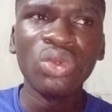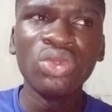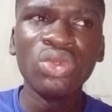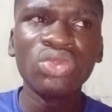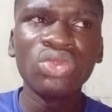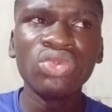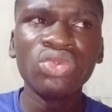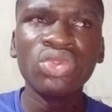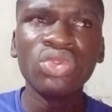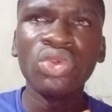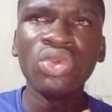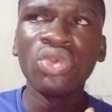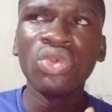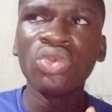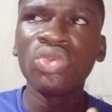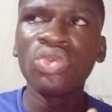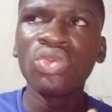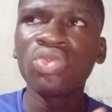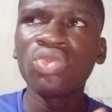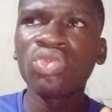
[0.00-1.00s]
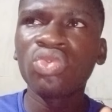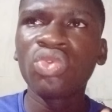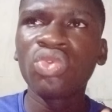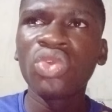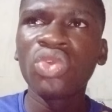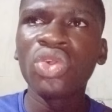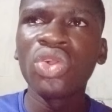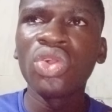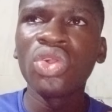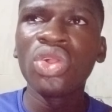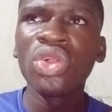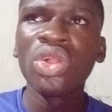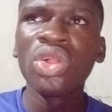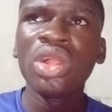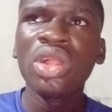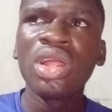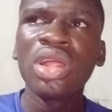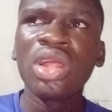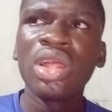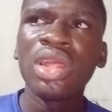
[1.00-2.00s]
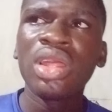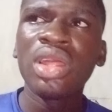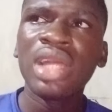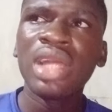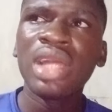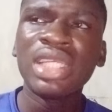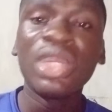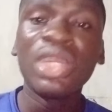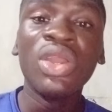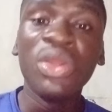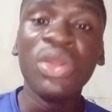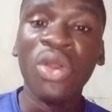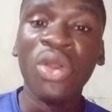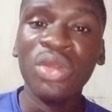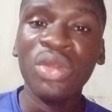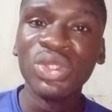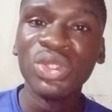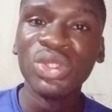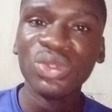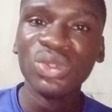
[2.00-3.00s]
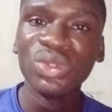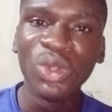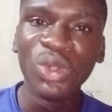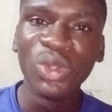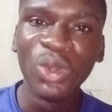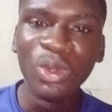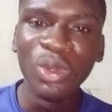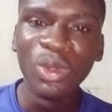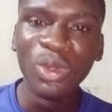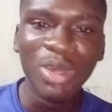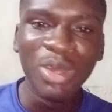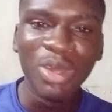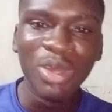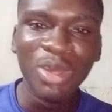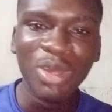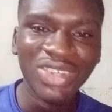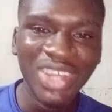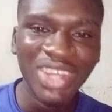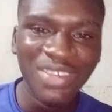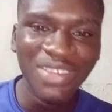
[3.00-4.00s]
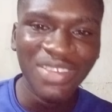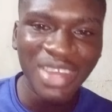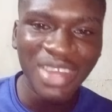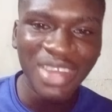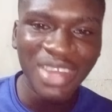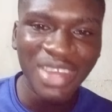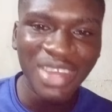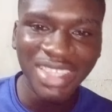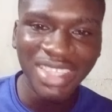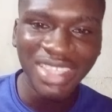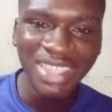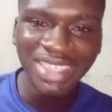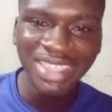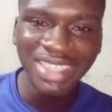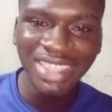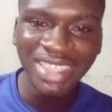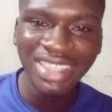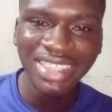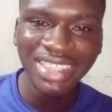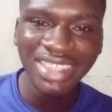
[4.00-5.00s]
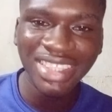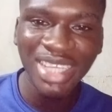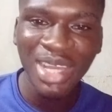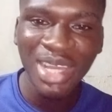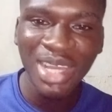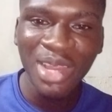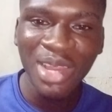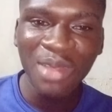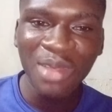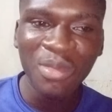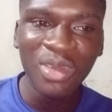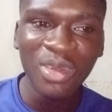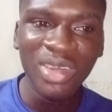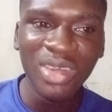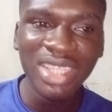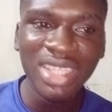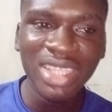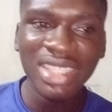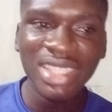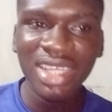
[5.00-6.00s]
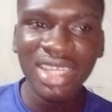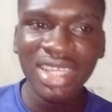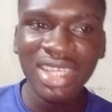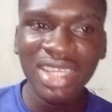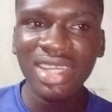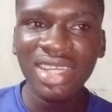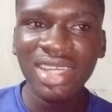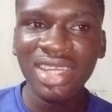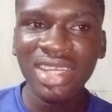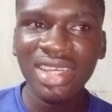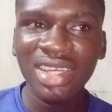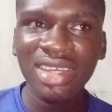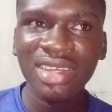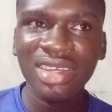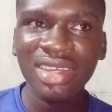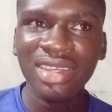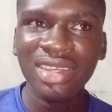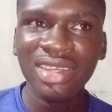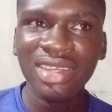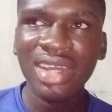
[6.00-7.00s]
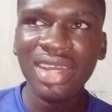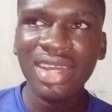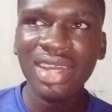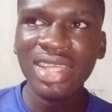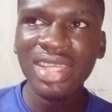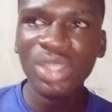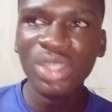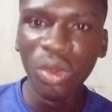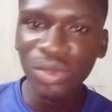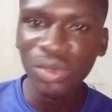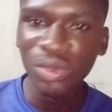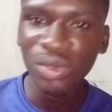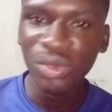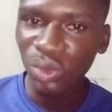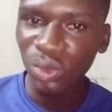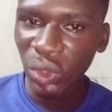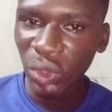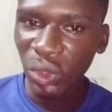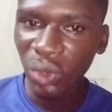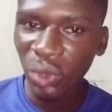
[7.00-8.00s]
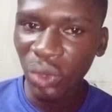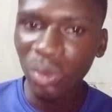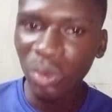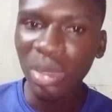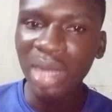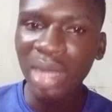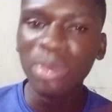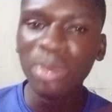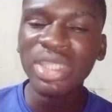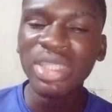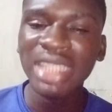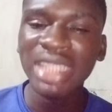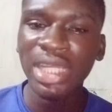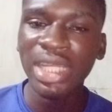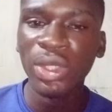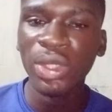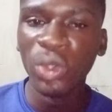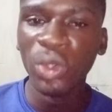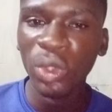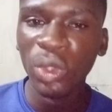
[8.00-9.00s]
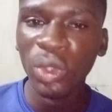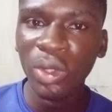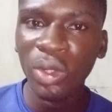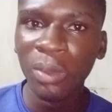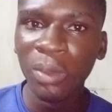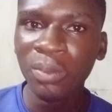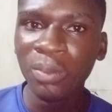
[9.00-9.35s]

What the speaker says: No, I think a horizontal column. I don't know if that makes sense, but it's like, yeah, it's horizontal, but it's like a column.